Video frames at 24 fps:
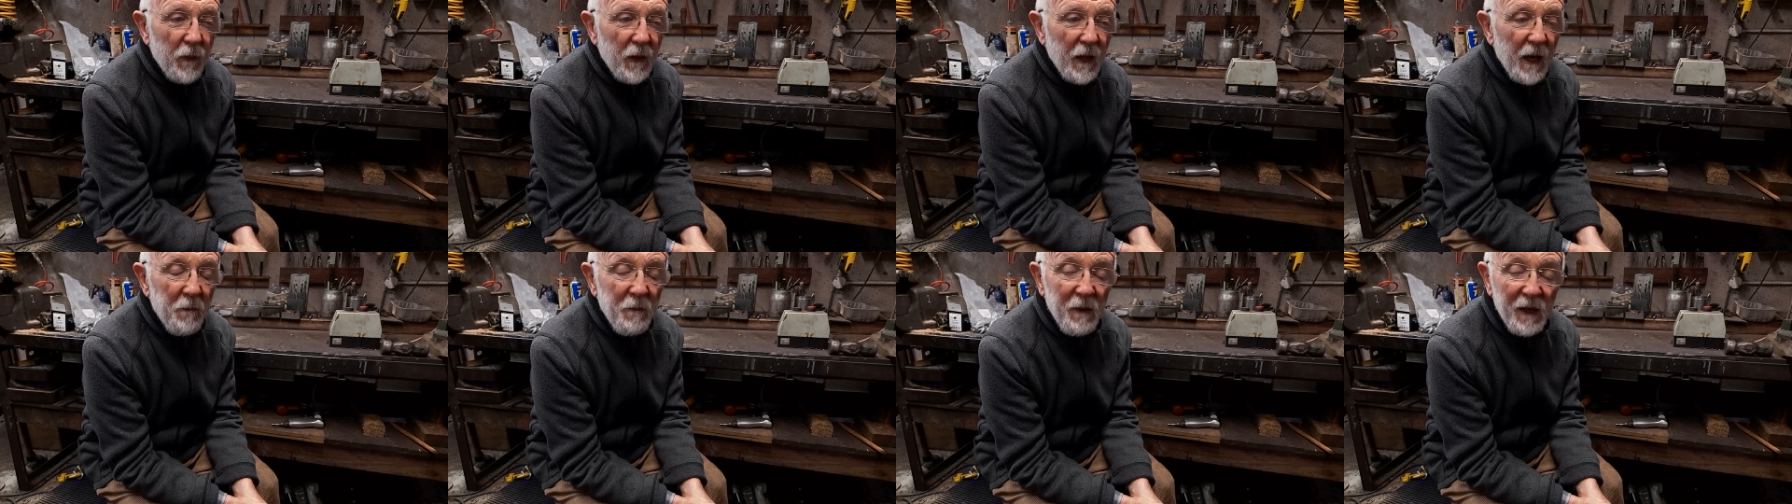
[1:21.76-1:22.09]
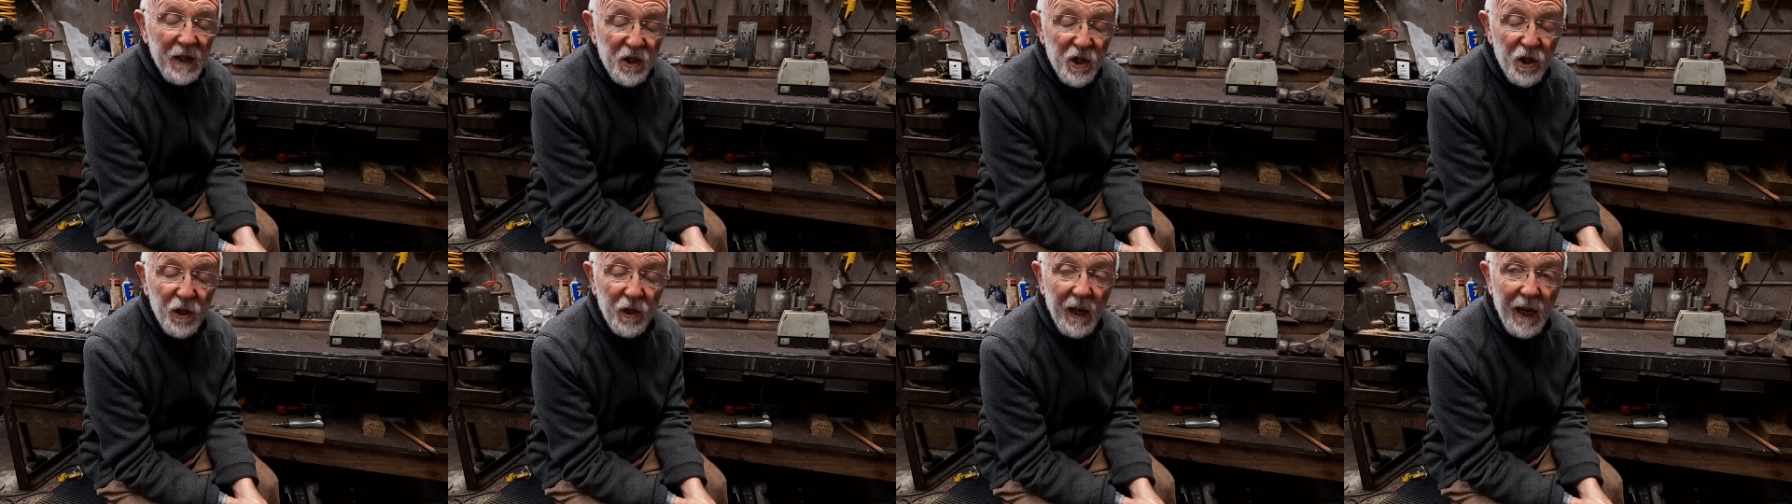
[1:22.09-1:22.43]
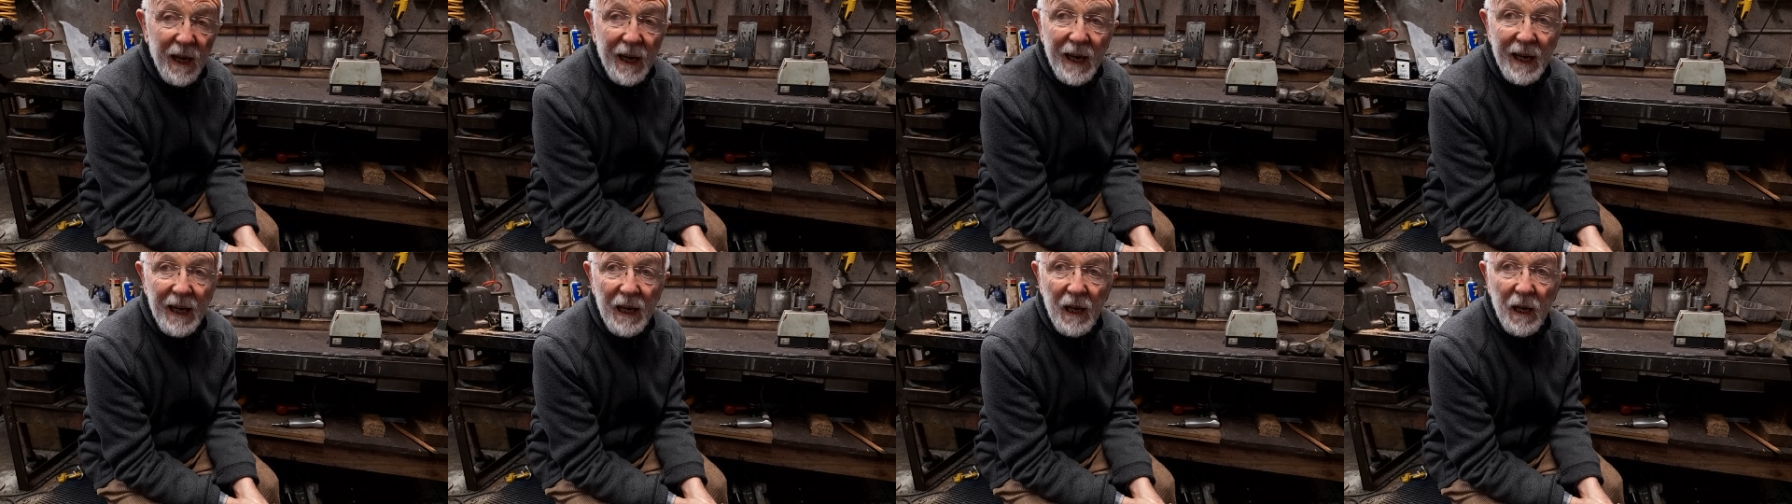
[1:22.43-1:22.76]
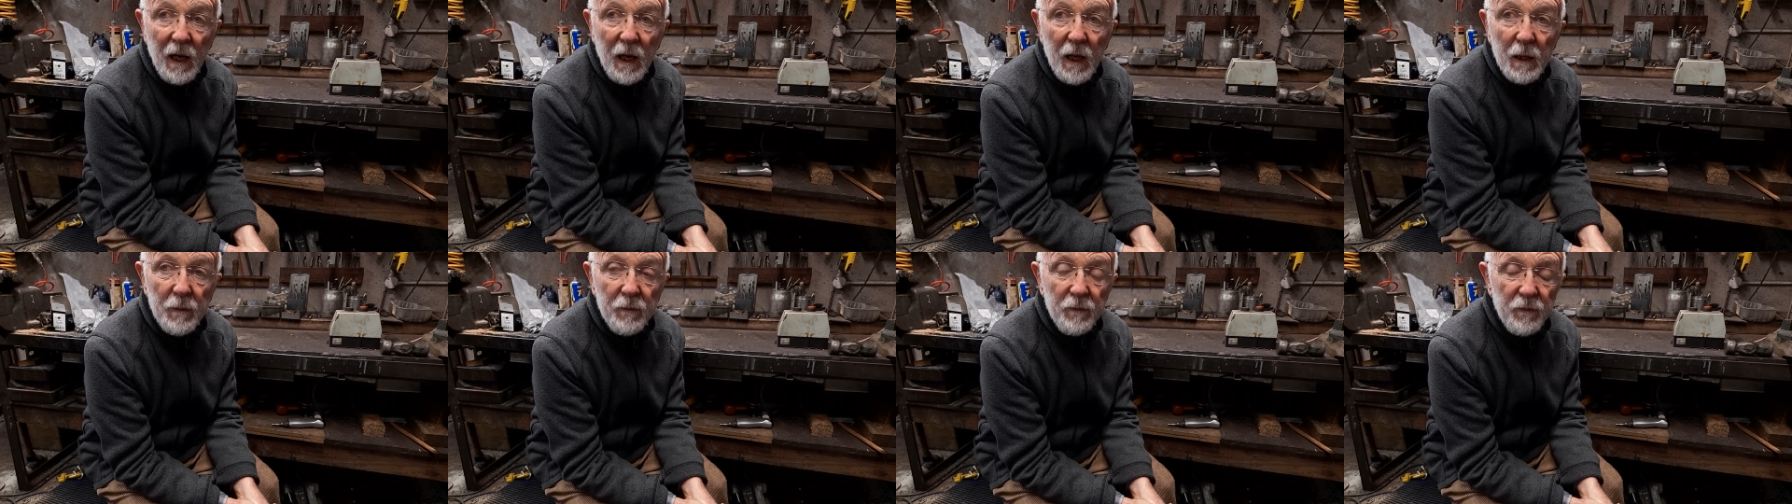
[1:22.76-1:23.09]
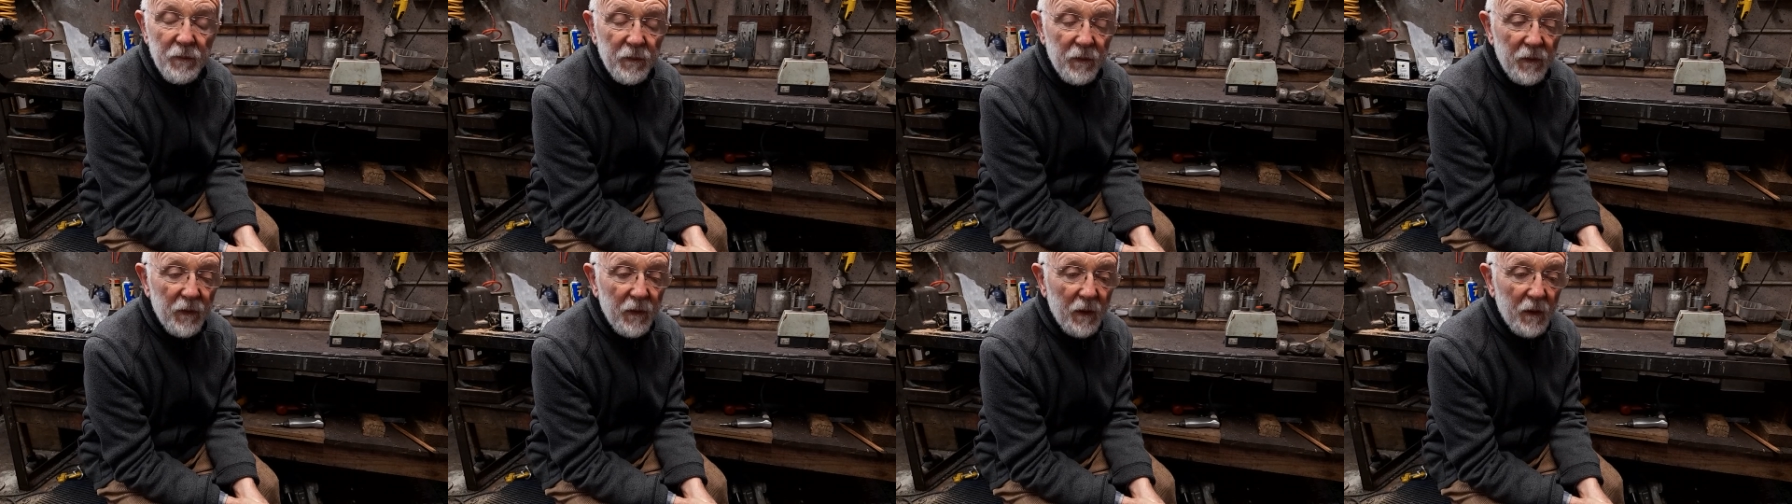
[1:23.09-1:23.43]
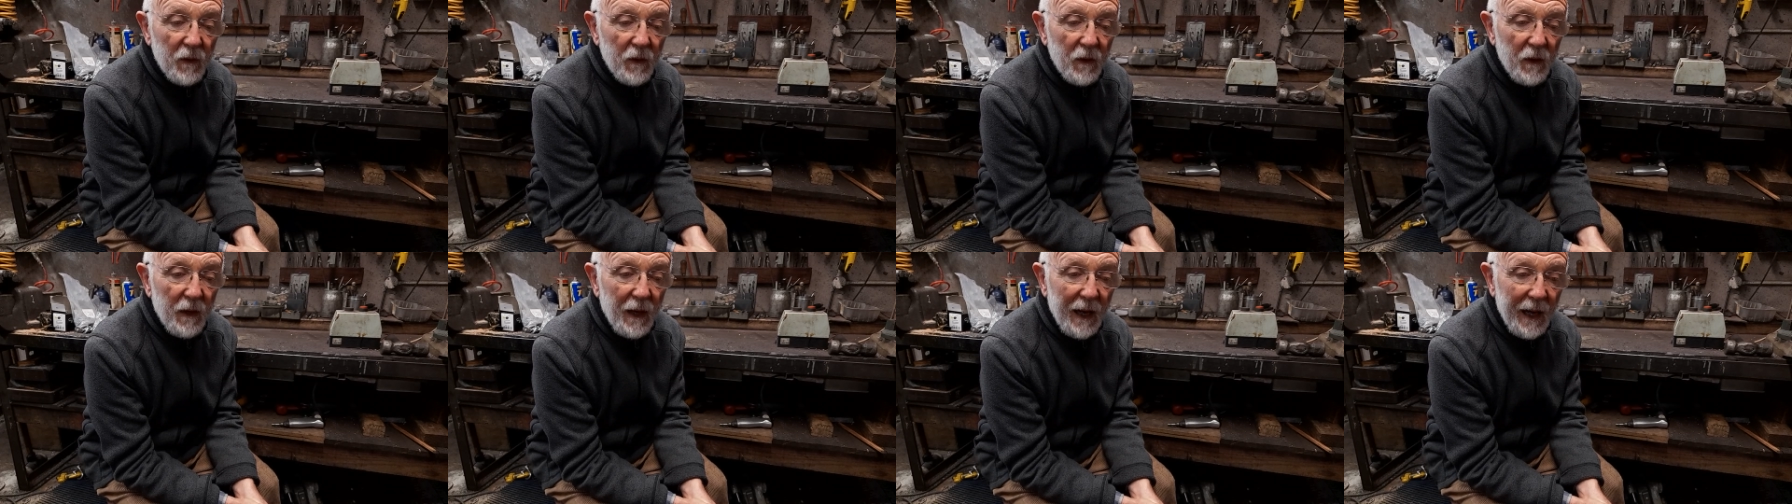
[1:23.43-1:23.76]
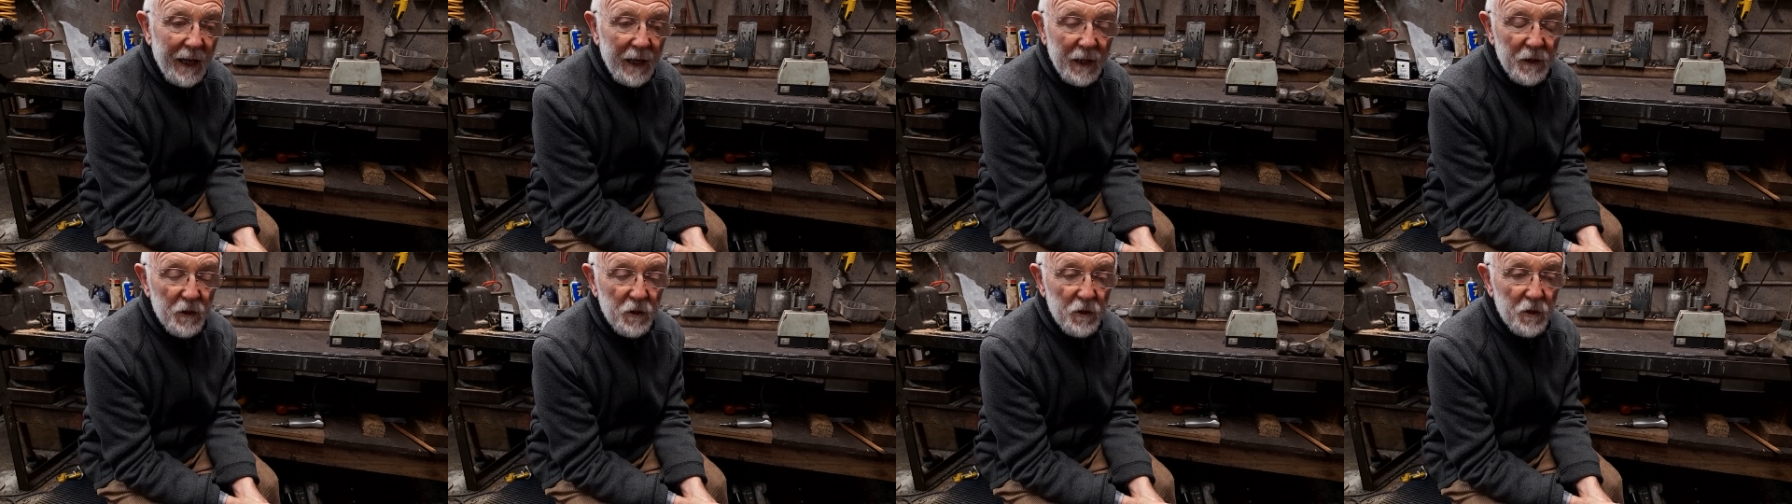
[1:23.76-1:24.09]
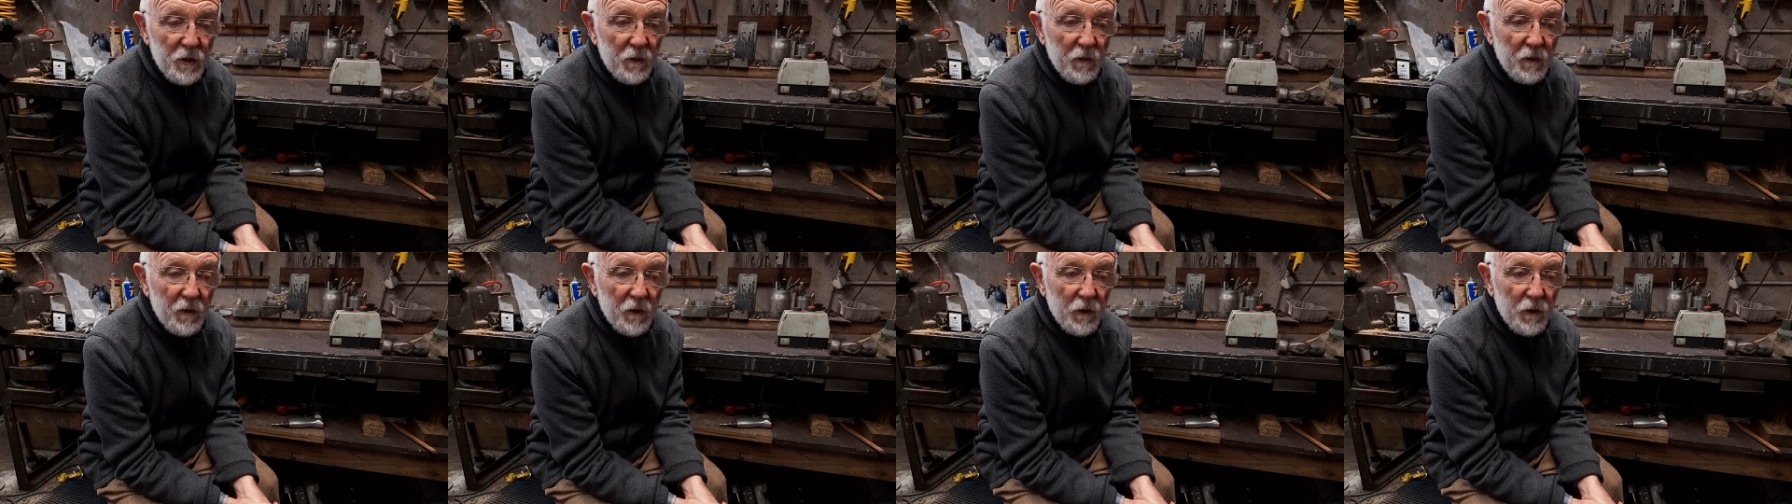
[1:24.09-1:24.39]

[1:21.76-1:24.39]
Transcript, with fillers: imagine a hill and